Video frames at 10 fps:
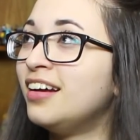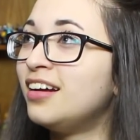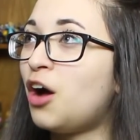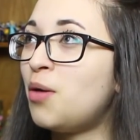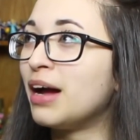oh
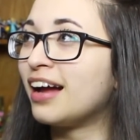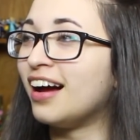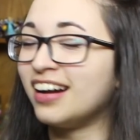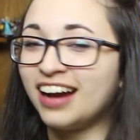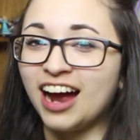my
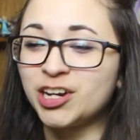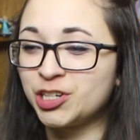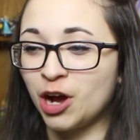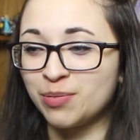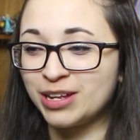god, I could
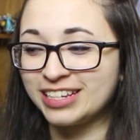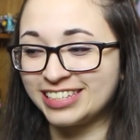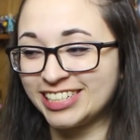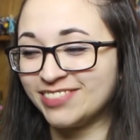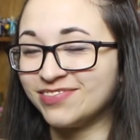talk about this
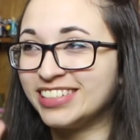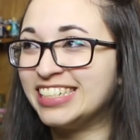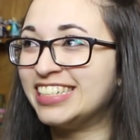game.